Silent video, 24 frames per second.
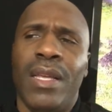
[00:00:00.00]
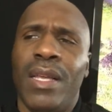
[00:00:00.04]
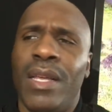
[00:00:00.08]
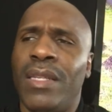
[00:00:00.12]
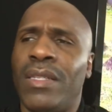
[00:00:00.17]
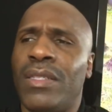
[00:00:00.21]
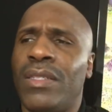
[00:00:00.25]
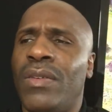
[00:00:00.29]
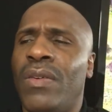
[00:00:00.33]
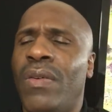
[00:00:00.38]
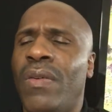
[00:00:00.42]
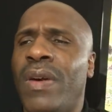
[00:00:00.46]

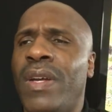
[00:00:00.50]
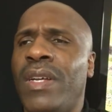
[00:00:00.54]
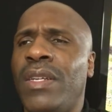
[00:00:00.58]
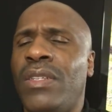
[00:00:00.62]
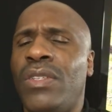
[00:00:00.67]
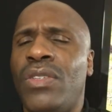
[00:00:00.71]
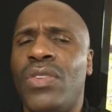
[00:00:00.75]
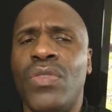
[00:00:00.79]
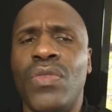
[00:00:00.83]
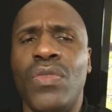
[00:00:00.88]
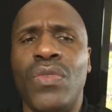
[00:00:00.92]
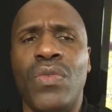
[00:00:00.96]
is going
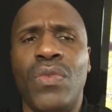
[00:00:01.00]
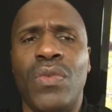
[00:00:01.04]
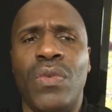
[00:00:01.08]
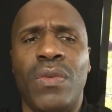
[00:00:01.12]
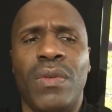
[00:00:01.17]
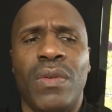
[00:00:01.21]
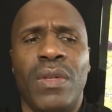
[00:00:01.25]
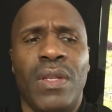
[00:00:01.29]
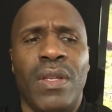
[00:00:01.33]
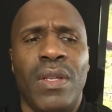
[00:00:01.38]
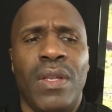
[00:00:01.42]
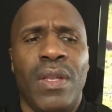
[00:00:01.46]

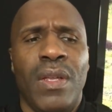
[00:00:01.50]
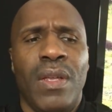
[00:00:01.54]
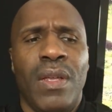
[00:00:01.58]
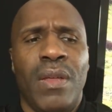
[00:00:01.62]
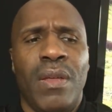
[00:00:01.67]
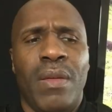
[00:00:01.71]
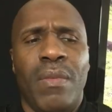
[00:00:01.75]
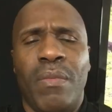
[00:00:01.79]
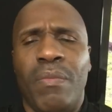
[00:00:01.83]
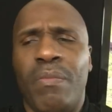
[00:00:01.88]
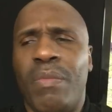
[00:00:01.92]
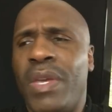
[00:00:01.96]
to
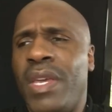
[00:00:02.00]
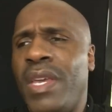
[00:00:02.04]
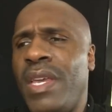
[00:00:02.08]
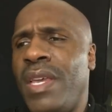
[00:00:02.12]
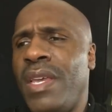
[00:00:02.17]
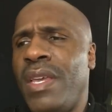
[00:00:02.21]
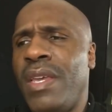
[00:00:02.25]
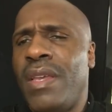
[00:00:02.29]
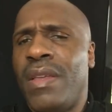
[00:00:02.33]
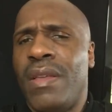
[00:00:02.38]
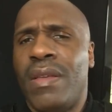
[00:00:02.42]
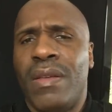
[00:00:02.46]

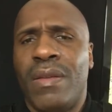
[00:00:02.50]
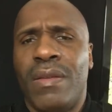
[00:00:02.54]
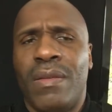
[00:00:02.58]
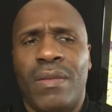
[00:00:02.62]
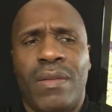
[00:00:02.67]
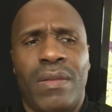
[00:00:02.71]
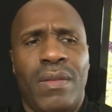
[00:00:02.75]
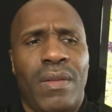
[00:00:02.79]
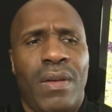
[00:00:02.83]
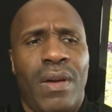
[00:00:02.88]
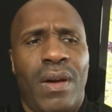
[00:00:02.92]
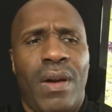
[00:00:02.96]
be
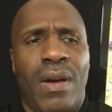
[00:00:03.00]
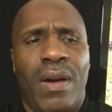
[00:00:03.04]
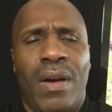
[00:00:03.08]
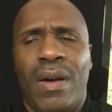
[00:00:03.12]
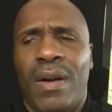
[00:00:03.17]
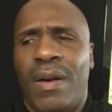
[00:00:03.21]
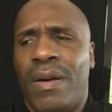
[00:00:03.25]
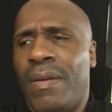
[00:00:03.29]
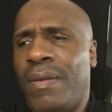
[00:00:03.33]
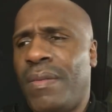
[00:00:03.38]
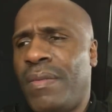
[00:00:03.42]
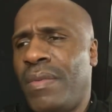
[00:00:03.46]
uh,